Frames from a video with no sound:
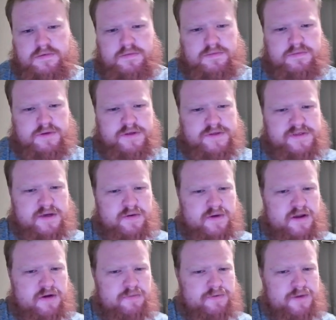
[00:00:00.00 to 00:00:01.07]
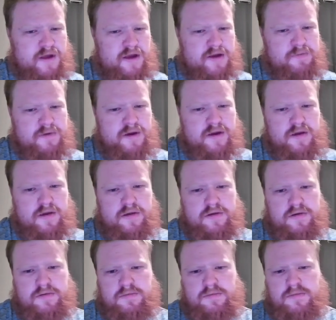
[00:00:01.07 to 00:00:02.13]
Plus that way I don't block my
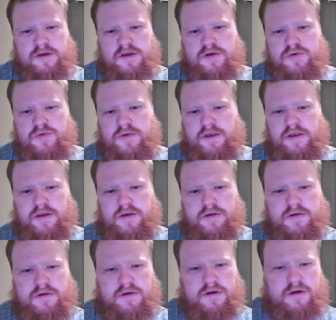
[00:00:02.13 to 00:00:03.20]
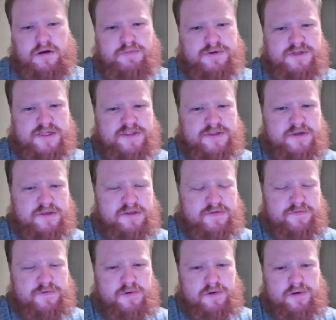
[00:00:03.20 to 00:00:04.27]
queen protecting on
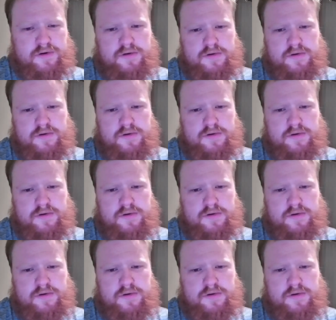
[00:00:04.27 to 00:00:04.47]
d4.